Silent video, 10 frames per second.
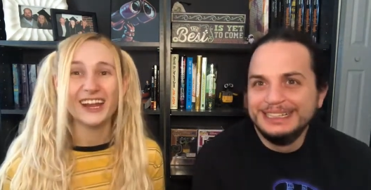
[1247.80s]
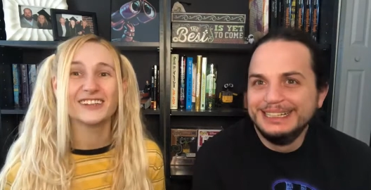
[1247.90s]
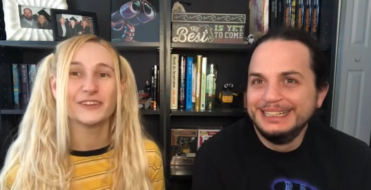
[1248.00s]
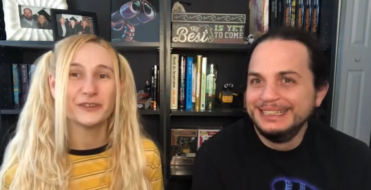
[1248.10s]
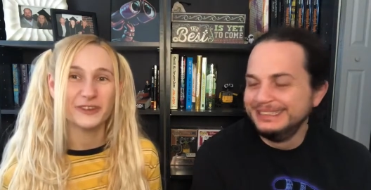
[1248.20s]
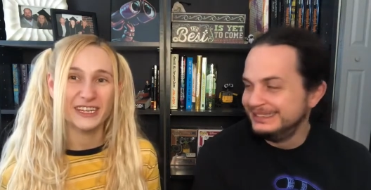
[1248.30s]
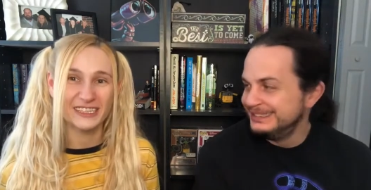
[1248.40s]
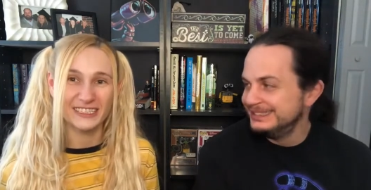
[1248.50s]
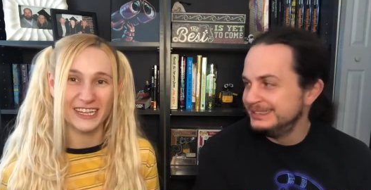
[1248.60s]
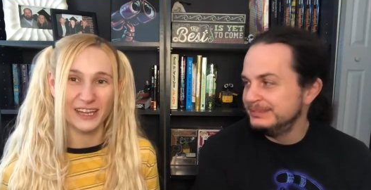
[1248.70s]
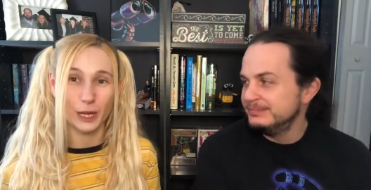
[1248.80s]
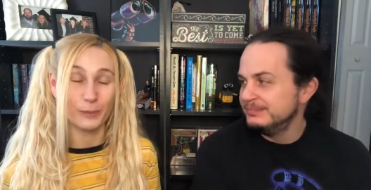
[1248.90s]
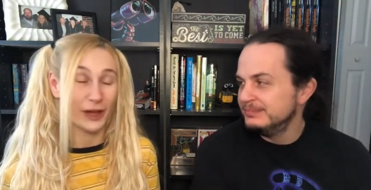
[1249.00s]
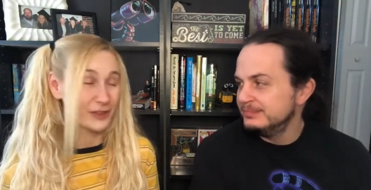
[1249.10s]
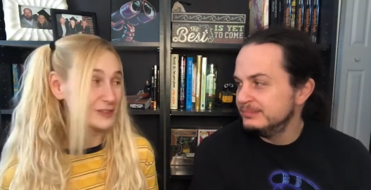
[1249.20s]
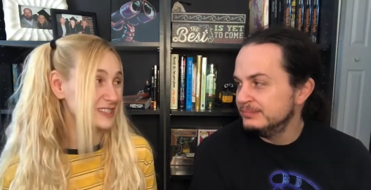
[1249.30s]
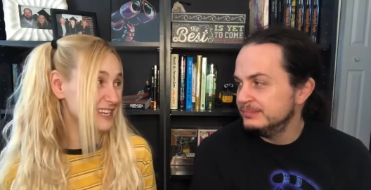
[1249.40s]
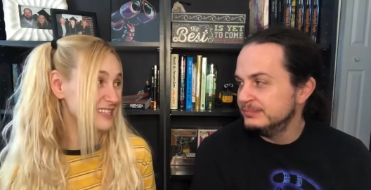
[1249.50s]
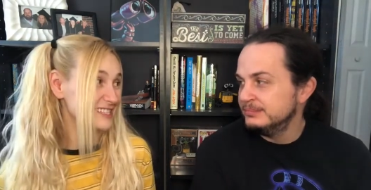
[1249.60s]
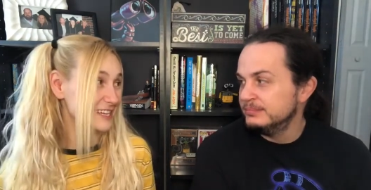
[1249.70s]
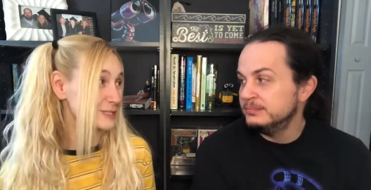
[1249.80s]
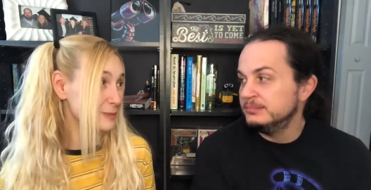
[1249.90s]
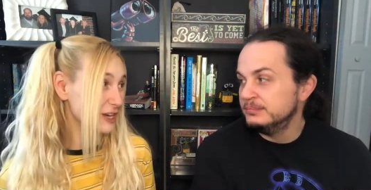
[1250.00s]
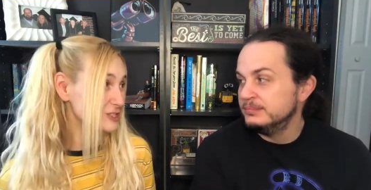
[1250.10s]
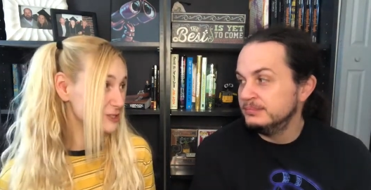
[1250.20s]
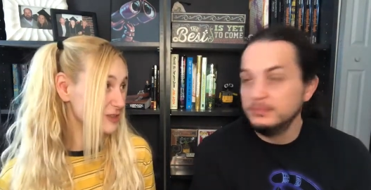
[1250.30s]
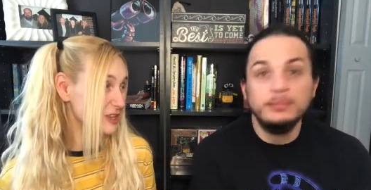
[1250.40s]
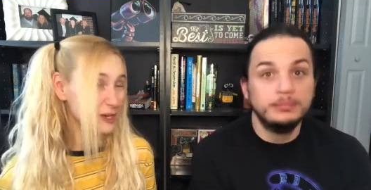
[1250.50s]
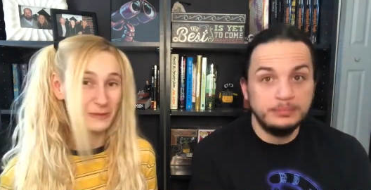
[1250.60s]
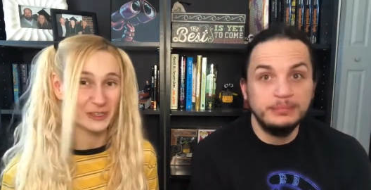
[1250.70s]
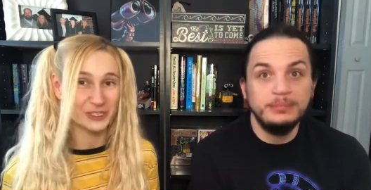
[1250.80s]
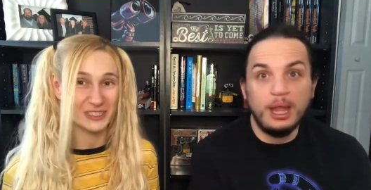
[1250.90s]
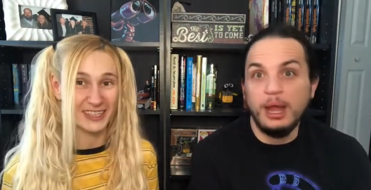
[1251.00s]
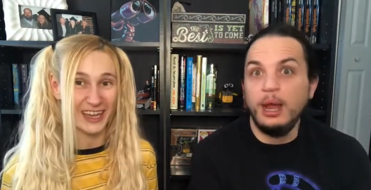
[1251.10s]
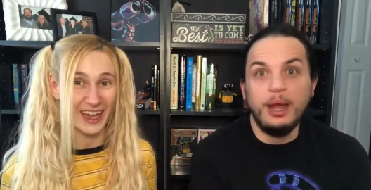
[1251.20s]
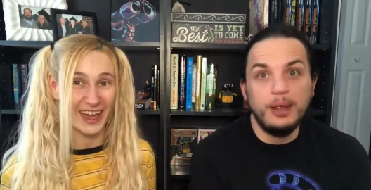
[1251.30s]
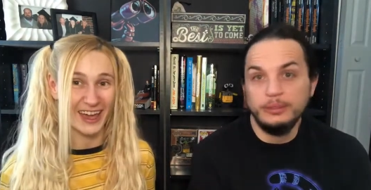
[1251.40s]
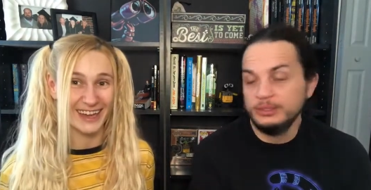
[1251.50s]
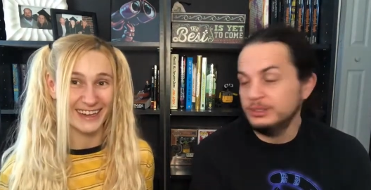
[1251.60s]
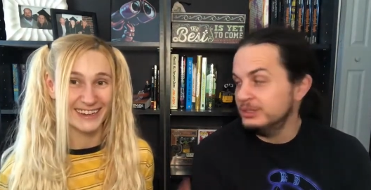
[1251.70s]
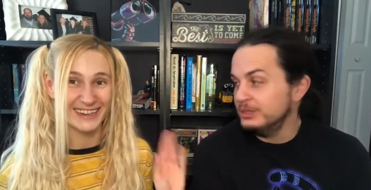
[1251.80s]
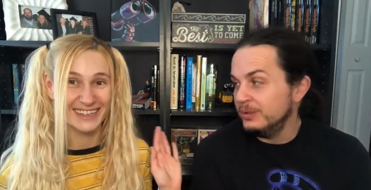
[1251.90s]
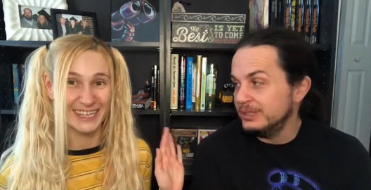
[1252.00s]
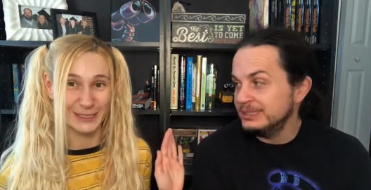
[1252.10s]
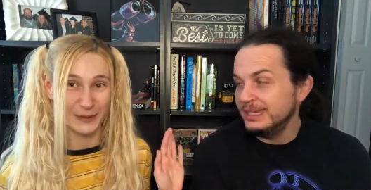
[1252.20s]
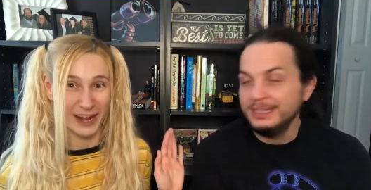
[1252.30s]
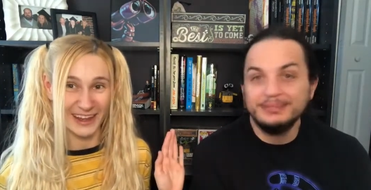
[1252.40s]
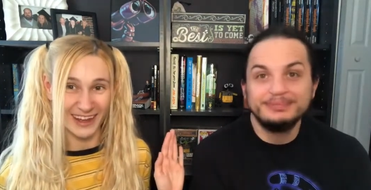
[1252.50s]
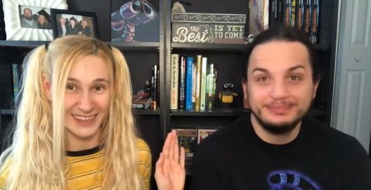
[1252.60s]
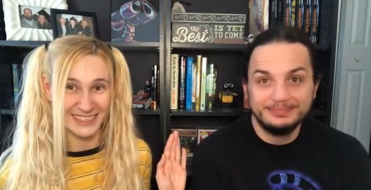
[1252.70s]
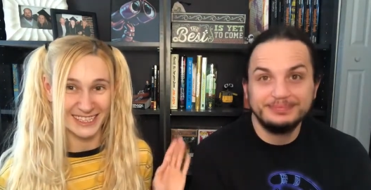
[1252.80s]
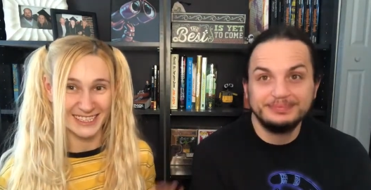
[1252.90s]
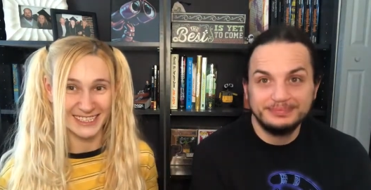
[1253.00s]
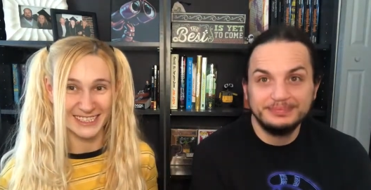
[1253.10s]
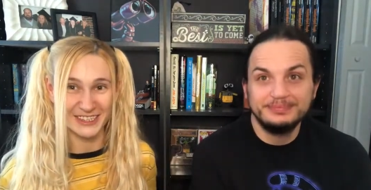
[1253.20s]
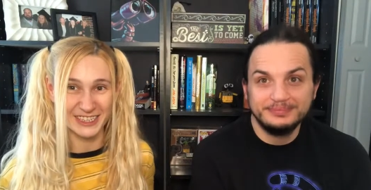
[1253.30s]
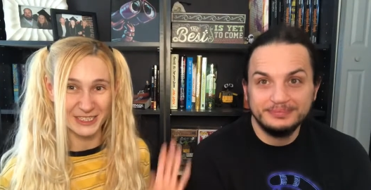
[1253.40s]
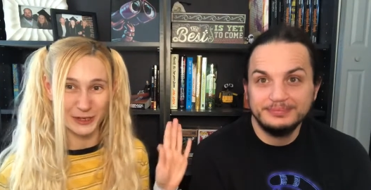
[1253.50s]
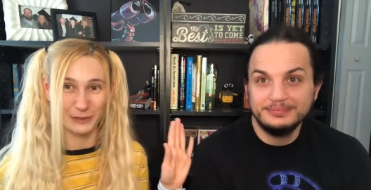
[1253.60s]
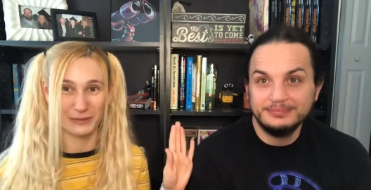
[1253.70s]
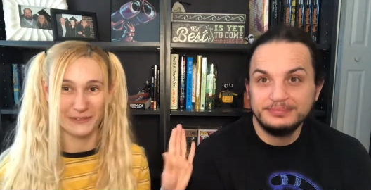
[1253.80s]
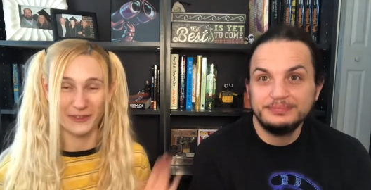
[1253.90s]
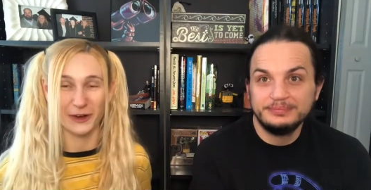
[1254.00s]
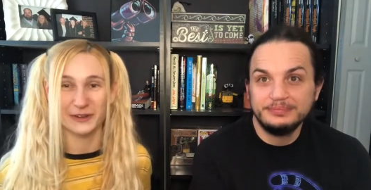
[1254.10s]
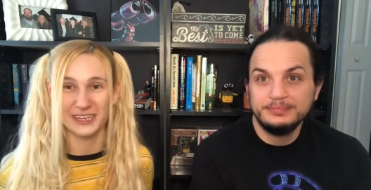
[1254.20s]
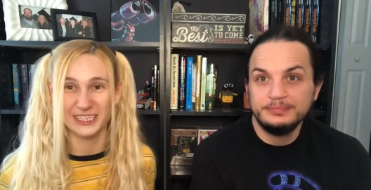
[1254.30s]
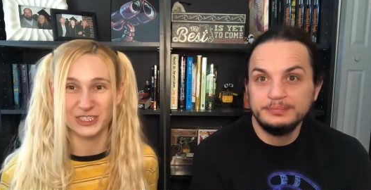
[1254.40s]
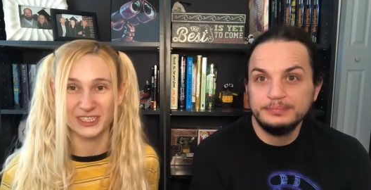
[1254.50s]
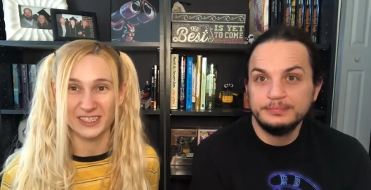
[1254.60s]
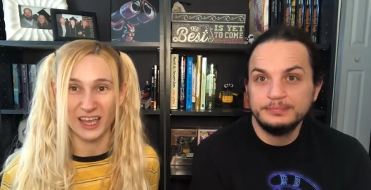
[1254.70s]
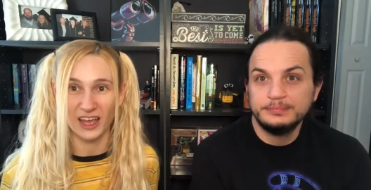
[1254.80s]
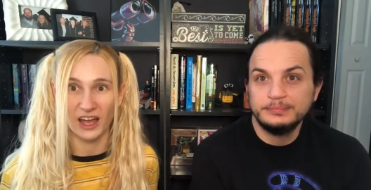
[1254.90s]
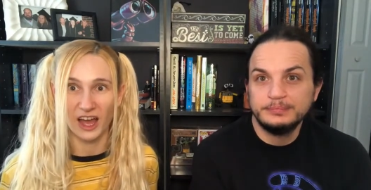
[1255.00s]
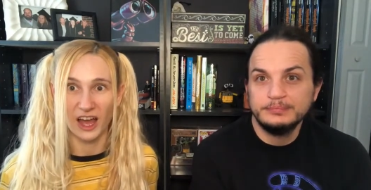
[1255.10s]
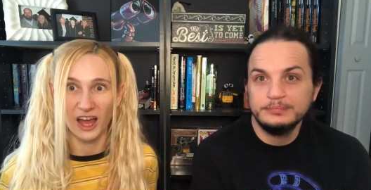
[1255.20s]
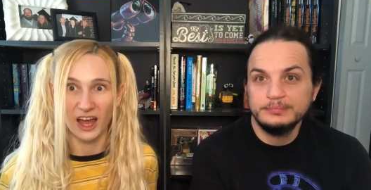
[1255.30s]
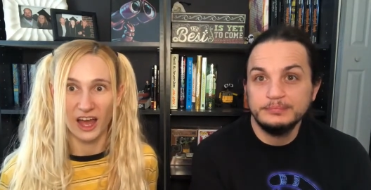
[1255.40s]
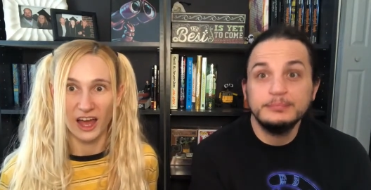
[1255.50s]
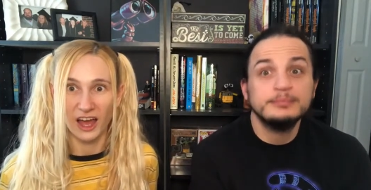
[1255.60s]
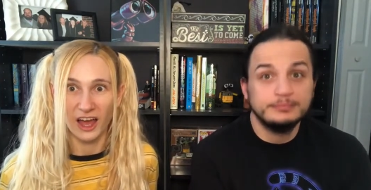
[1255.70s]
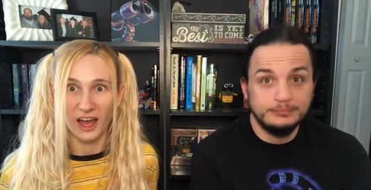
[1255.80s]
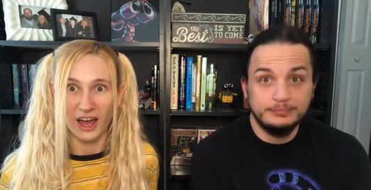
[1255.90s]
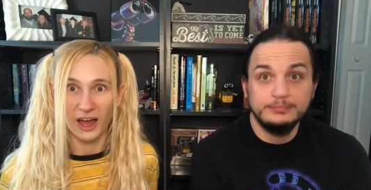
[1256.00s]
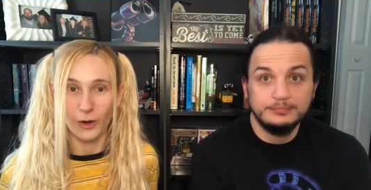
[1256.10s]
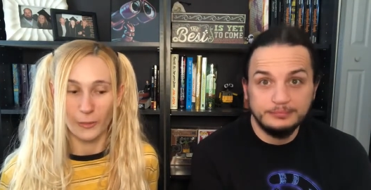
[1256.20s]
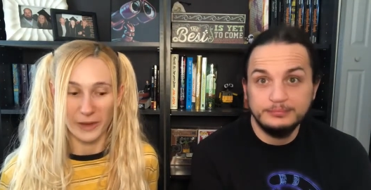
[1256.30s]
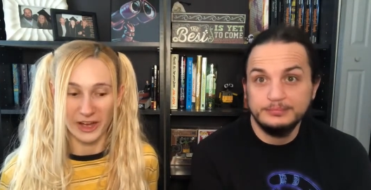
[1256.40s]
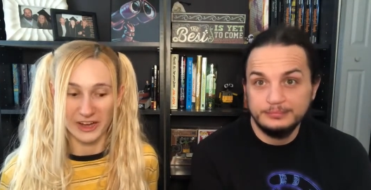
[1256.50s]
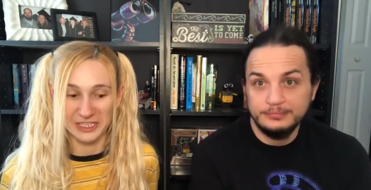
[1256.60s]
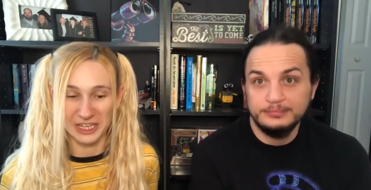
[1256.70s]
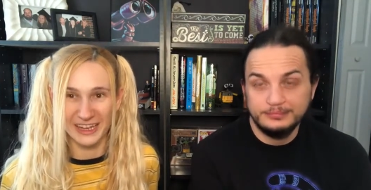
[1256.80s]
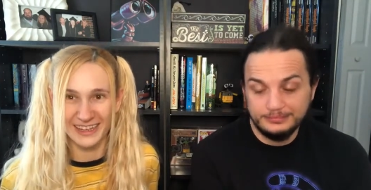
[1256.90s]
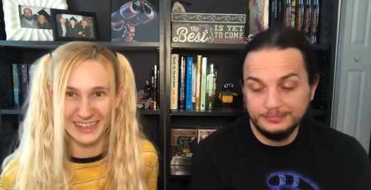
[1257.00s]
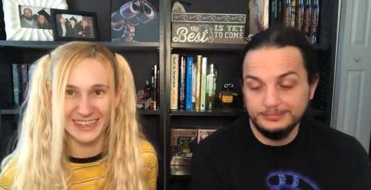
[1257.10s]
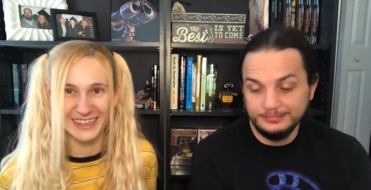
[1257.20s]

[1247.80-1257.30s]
Speaker 1: I'll never forget the day that I bought those tickets and I surprised you with them. Mm-hmm. I was mm-hmm. just like, oh, hey, so guess what I got us tickets too, And I showed him my phone and he's just like, oh my gosh. Mm-hmm.